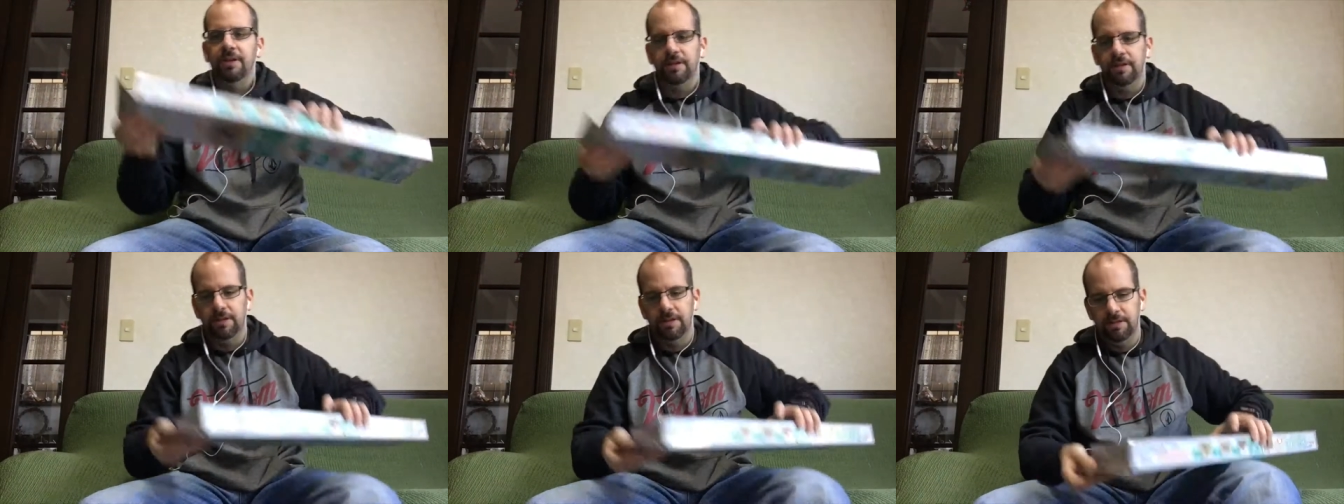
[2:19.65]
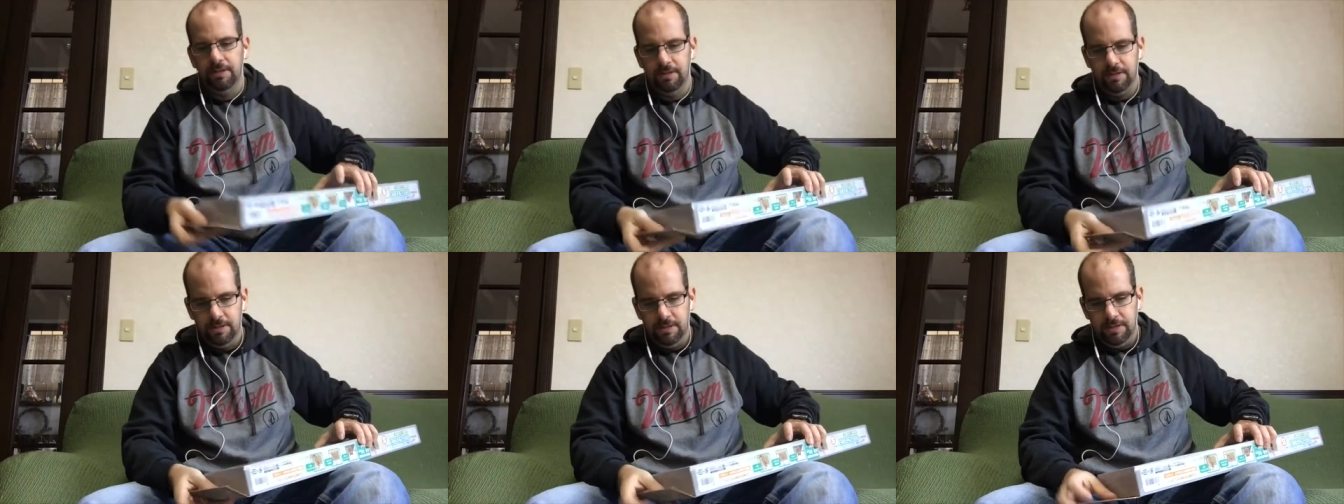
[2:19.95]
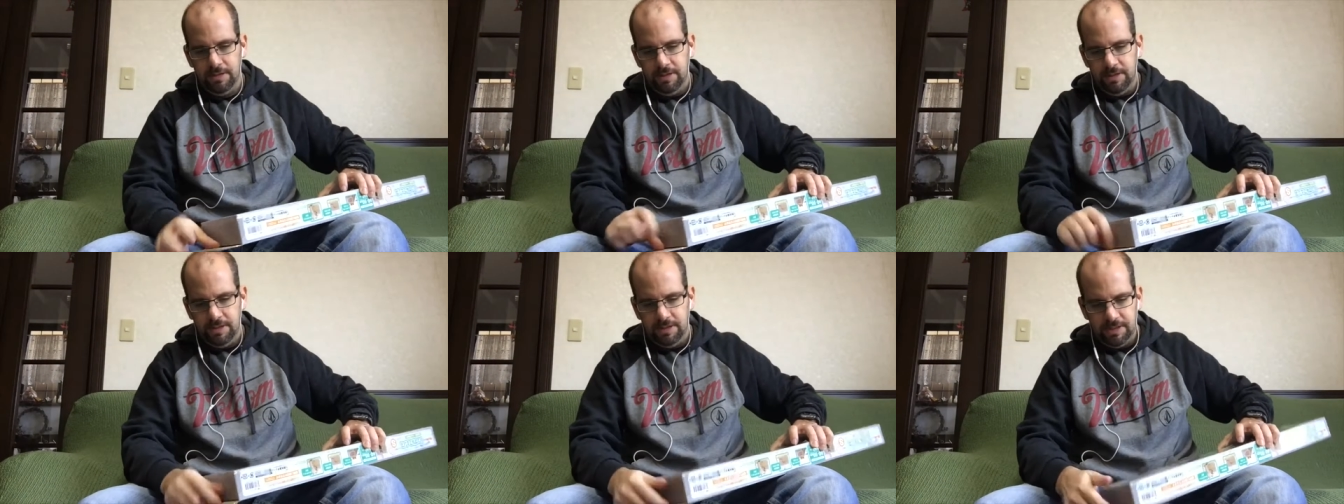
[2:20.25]
and
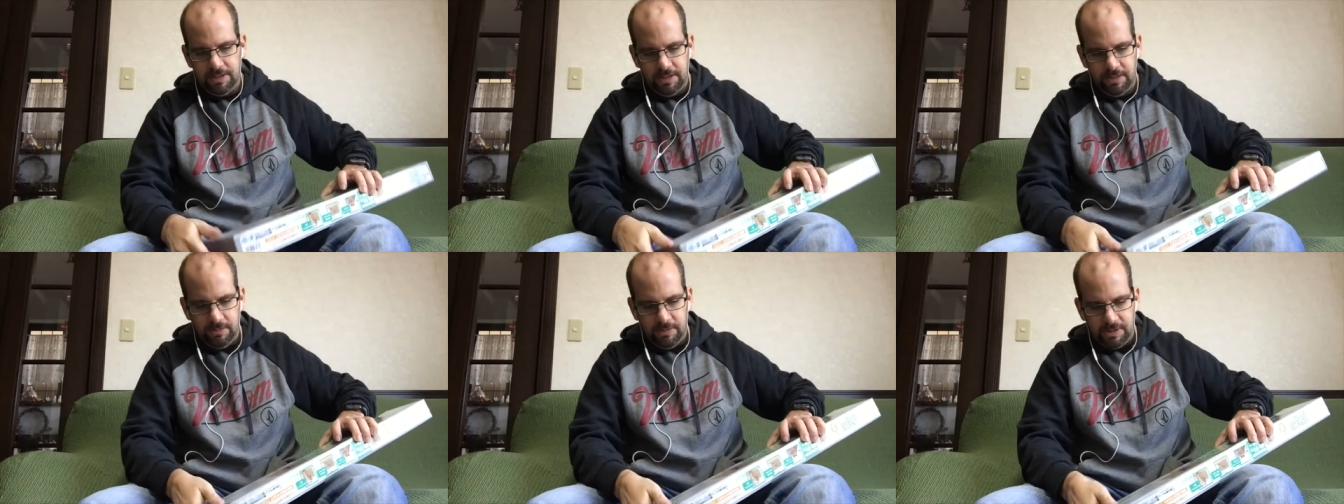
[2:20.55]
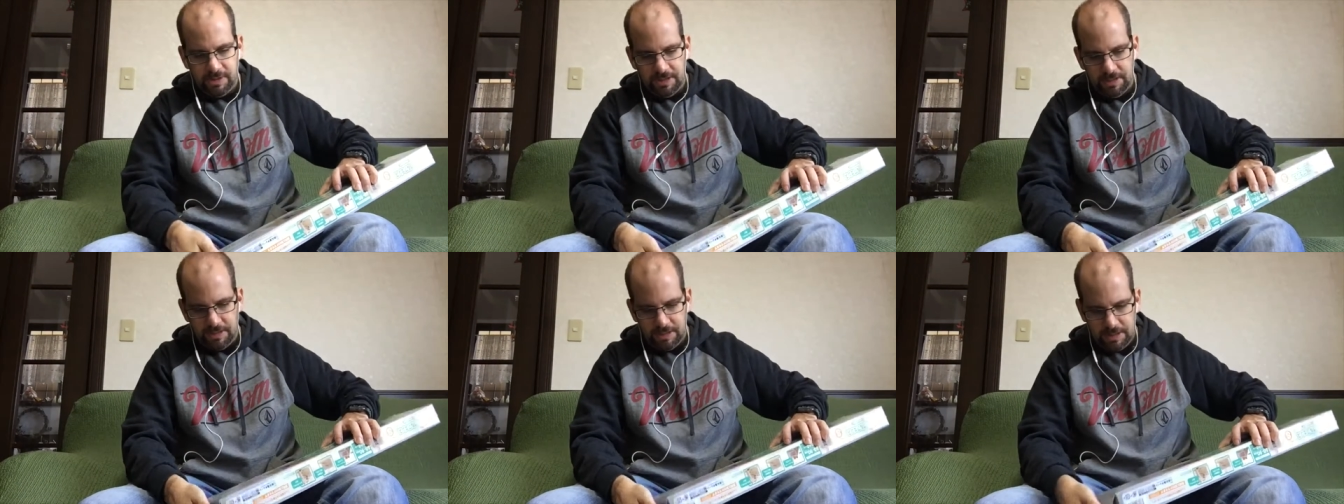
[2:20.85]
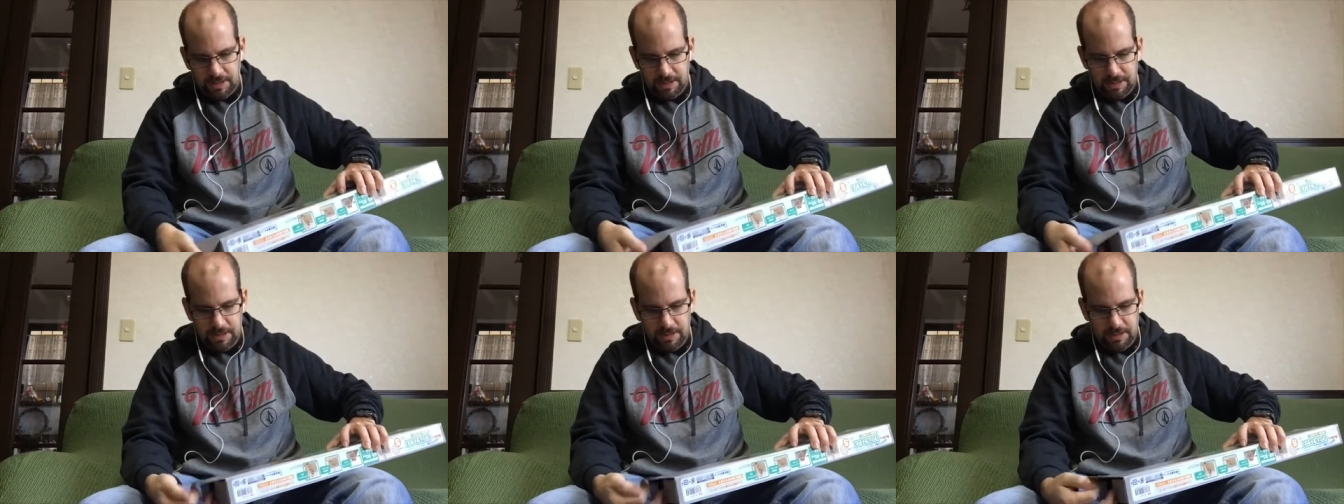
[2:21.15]
see what's
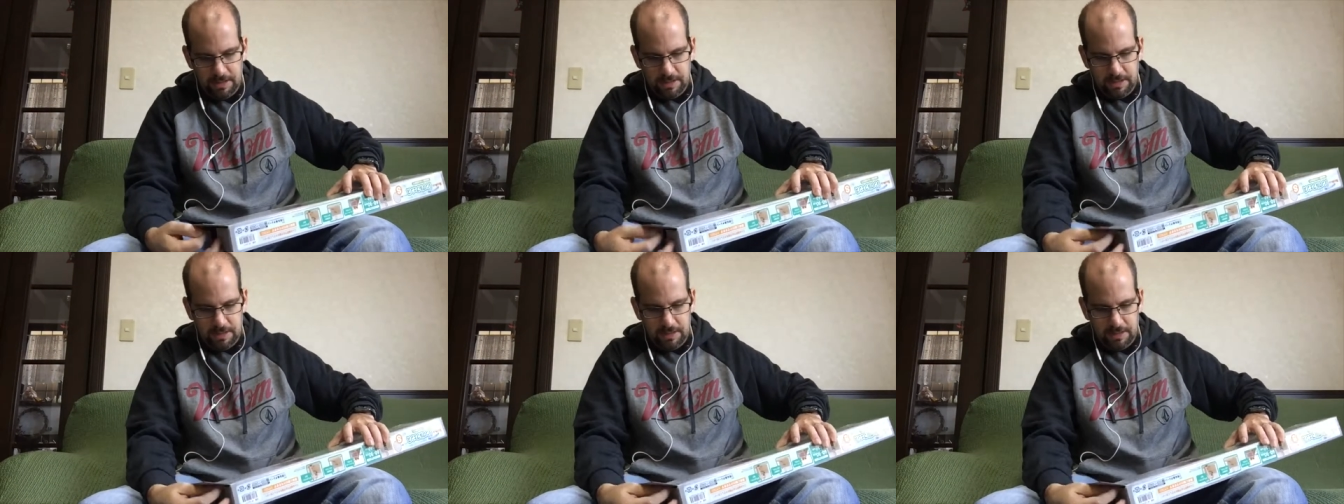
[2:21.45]
inside.